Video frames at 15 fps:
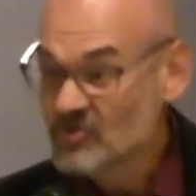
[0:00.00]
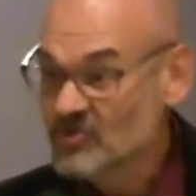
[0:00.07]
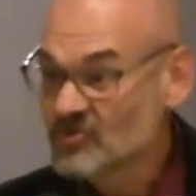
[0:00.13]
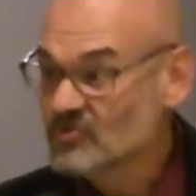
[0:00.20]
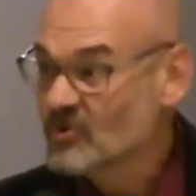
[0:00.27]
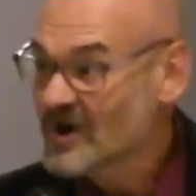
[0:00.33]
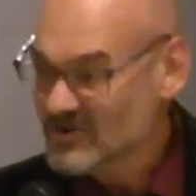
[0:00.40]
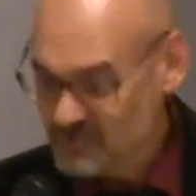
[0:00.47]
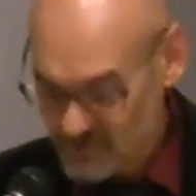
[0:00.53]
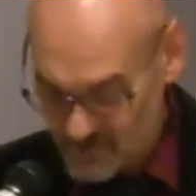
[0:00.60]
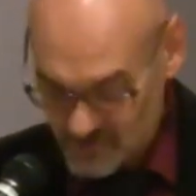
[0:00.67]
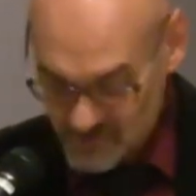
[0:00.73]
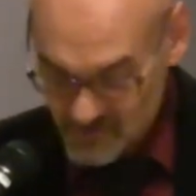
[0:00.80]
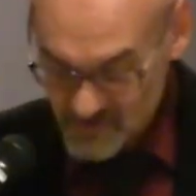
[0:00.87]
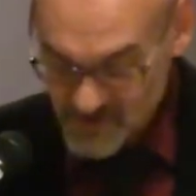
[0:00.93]

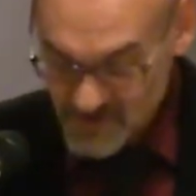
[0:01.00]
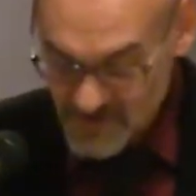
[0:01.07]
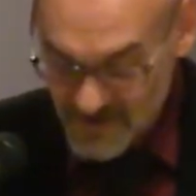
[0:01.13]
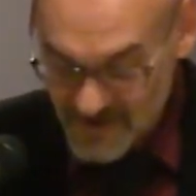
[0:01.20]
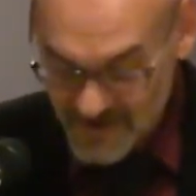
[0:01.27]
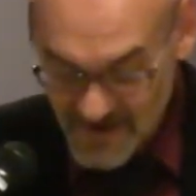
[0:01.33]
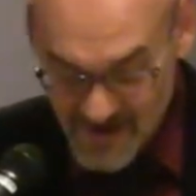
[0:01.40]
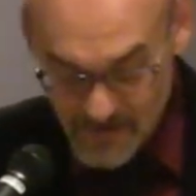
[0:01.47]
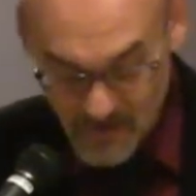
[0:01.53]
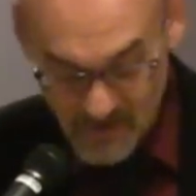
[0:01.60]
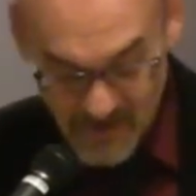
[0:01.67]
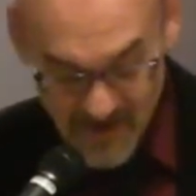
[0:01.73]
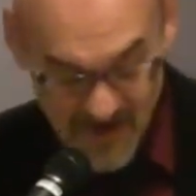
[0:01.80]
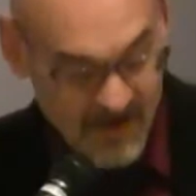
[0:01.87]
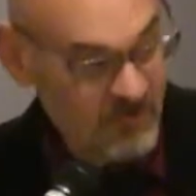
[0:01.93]
structures that
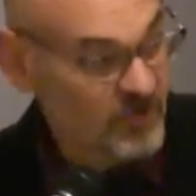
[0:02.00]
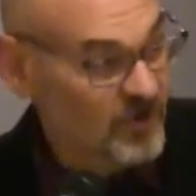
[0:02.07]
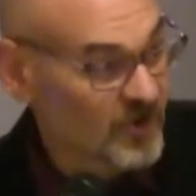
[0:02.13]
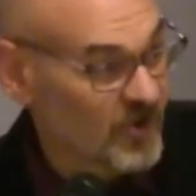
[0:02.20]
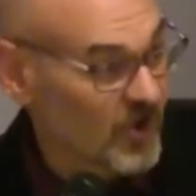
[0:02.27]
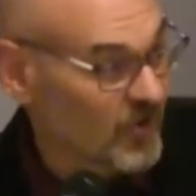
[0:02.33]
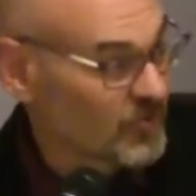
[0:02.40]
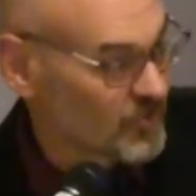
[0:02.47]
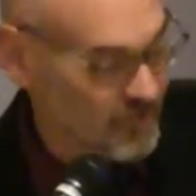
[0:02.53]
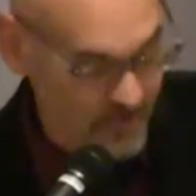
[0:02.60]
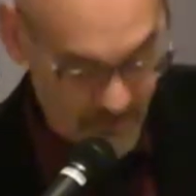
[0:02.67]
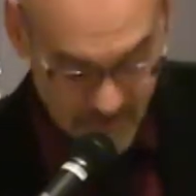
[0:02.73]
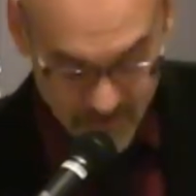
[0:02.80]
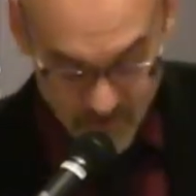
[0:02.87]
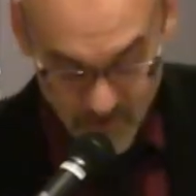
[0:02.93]
enabled ancient
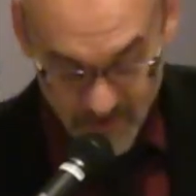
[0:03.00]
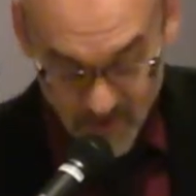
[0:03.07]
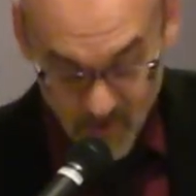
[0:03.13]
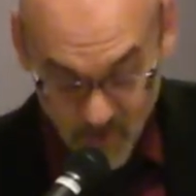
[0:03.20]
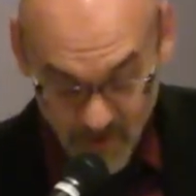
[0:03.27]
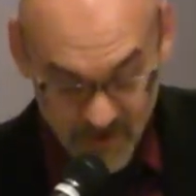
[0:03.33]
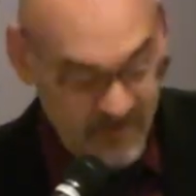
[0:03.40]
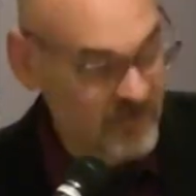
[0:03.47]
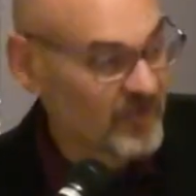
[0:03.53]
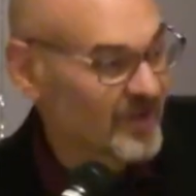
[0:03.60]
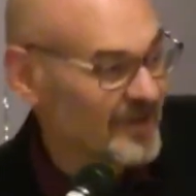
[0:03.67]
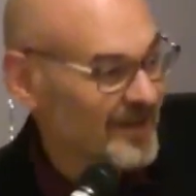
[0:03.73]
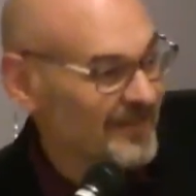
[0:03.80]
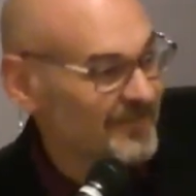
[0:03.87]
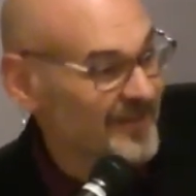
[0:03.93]
cultures to record
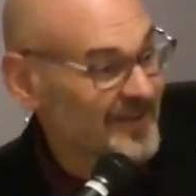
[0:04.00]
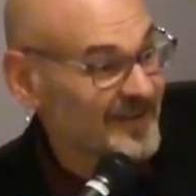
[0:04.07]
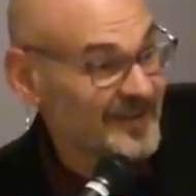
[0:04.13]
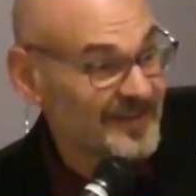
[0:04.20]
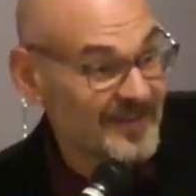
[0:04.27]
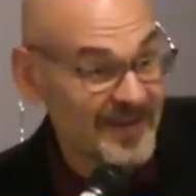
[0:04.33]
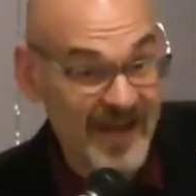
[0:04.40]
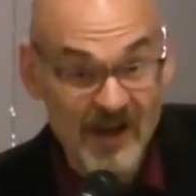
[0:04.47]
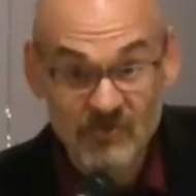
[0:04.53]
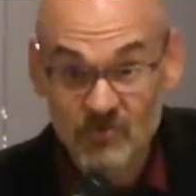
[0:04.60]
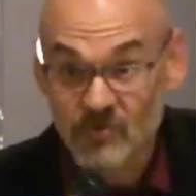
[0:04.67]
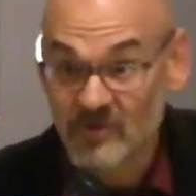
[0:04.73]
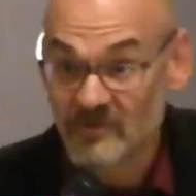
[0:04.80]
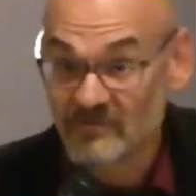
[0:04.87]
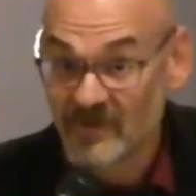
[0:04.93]
significant
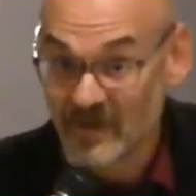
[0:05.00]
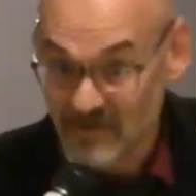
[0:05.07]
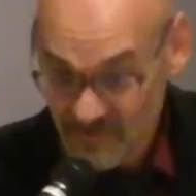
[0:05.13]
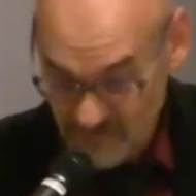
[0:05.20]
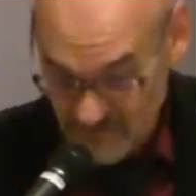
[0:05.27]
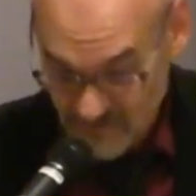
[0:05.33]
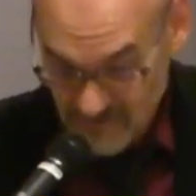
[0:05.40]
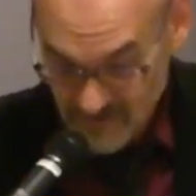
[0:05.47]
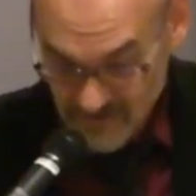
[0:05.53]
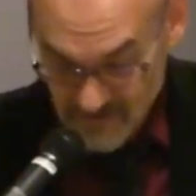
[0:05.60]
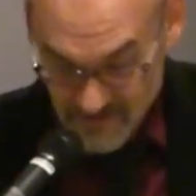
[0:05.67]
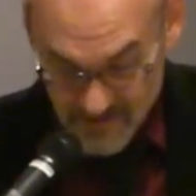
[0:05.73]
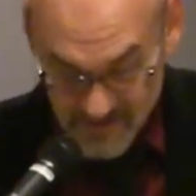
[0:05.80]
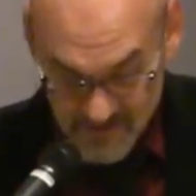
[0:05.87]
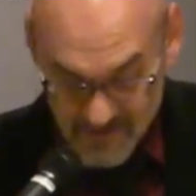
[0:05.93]
natural events?
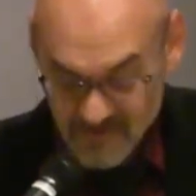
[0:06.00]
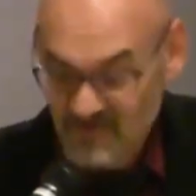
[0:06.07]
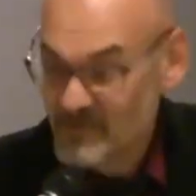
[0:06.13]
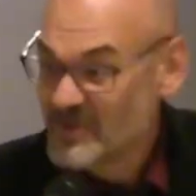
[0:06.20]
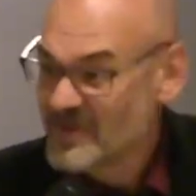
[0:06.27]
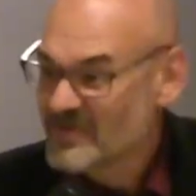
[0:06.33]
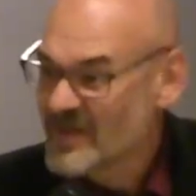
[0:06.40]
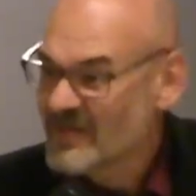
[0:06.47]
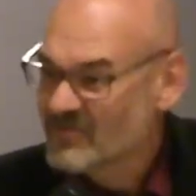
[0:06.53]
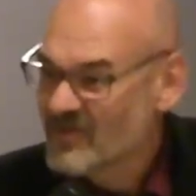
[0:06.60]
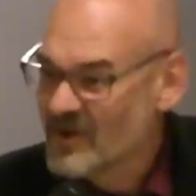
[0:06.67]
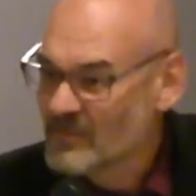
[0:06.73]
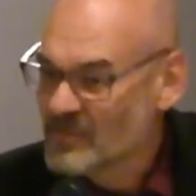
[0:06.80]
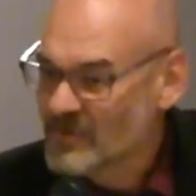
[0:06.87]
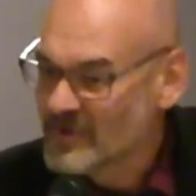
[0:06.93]
To me, that's
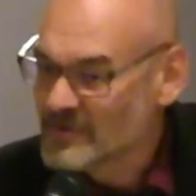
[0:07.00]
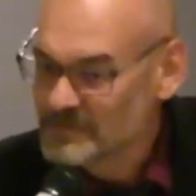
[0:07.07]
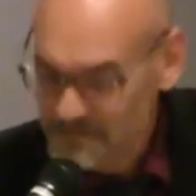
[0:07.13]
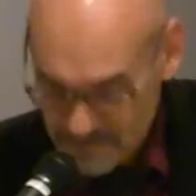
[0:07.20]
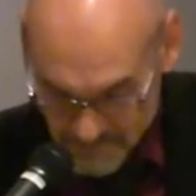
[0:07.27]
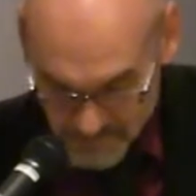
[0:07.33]
humbling.